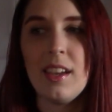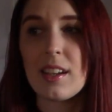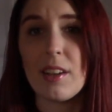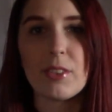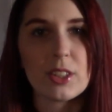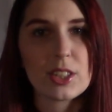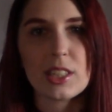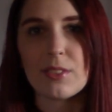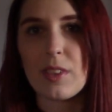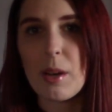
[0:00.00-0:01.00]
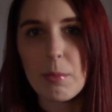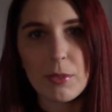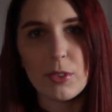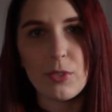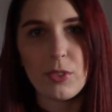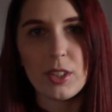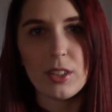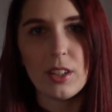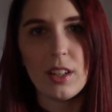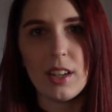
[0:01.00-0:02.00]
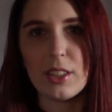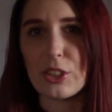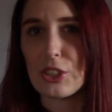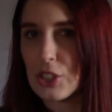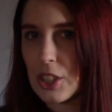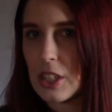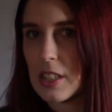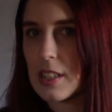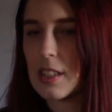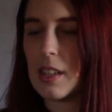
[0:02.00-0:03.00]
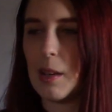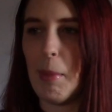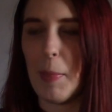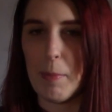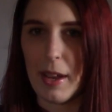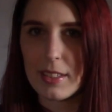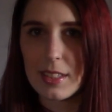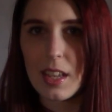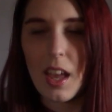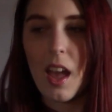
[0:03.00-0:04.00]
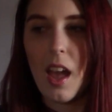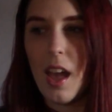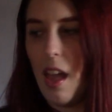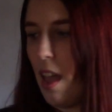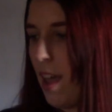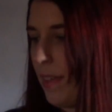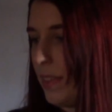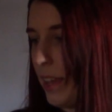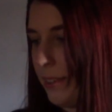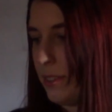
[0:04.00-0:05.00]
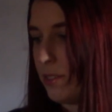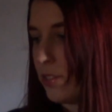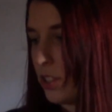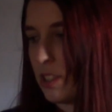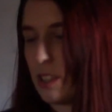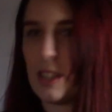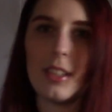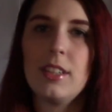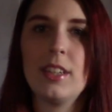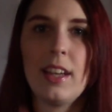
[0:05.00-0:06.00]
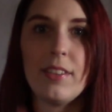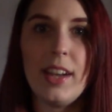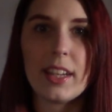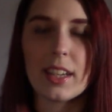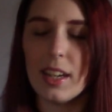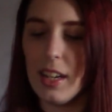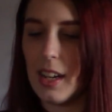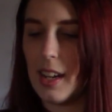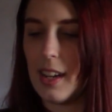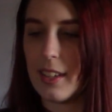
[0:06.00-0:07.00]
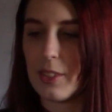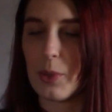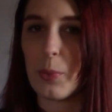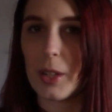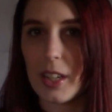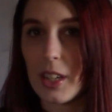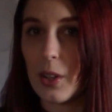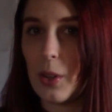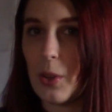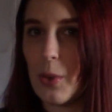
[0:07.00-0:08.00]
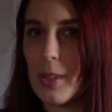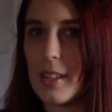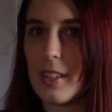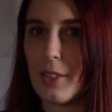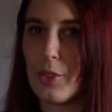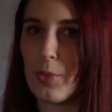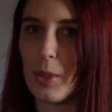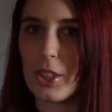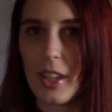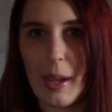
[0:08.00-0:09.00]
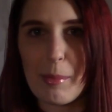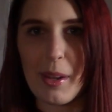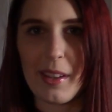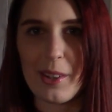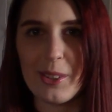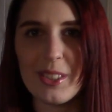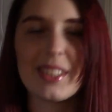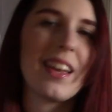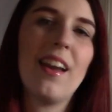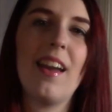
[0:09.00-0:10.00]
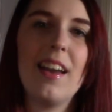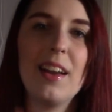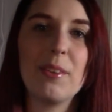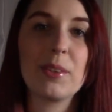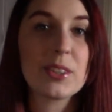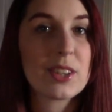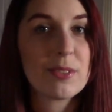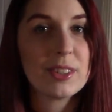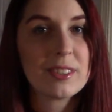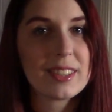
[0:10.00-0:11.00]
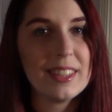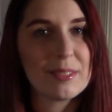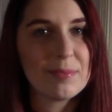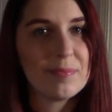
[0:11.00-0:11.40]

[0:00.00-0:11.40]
Cover yourself up if you feel unsure about the mess, and then just have at it. So we're gonna go switch camera angles and we're gonna start filling this in.